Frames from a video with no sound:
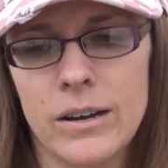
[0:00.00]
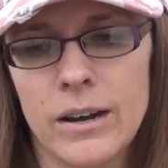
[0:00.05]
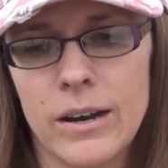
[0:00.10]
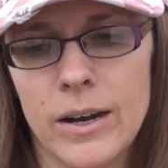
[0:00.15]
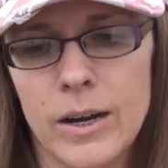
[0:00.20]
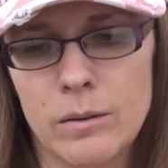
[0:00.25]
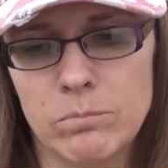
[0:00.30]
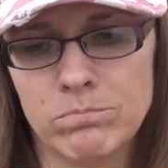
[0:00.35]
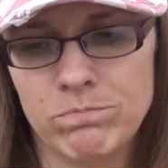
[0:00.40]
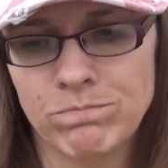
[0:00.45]

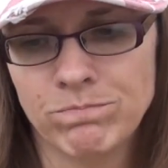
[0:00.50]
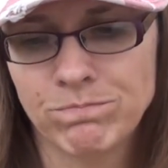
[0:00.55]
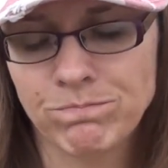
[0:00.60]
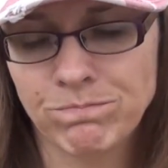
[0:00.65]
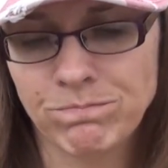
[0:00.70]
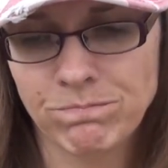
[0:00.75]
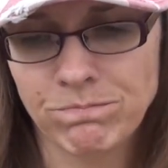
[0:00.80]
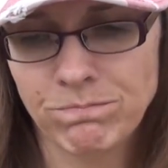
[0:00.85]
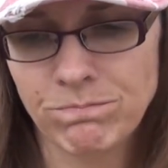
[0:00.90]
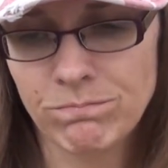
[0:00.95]
Um,
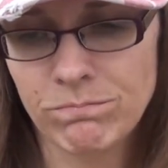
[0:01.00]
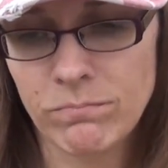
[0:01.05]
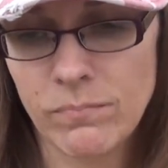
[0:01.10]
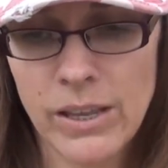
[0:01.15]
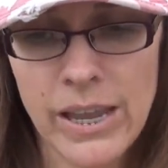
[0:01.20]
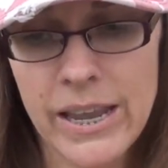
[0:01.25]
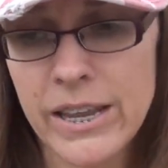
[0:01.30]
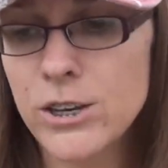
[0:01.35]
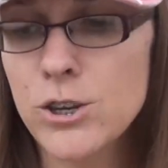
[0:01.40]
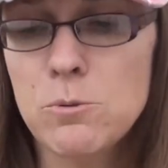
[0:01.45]

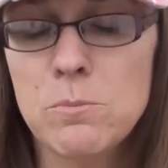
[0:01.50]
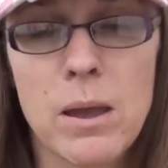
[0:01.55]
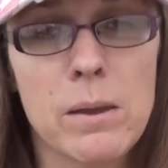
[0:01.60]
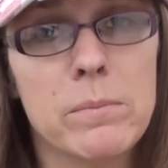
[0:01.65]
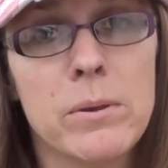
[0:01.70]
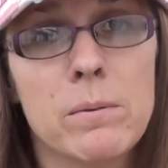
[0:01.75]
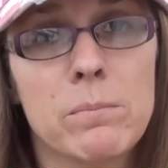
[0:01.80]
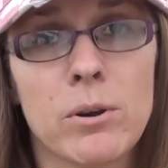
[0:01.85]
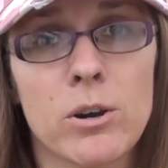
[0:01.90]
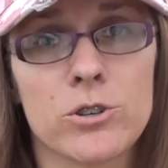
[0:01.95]
and you may
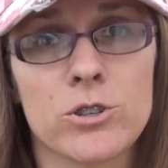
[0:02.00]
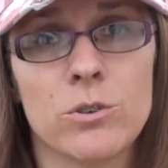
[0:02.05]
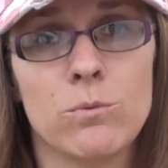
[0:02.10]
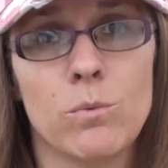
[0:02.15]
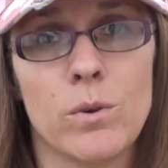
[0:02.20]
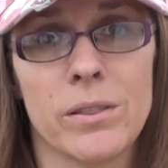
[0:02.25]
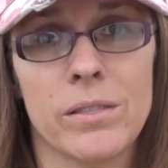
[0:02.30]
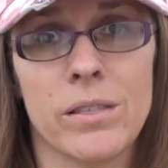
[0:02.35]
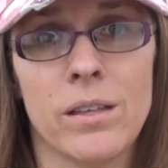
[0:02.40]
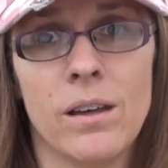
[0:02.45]
be a
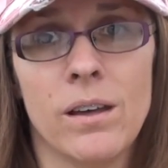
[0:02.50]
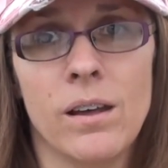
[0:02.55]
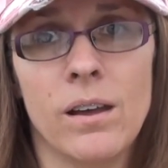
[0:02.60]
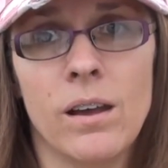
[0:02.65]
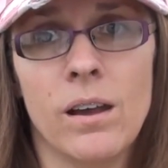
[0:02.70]
person with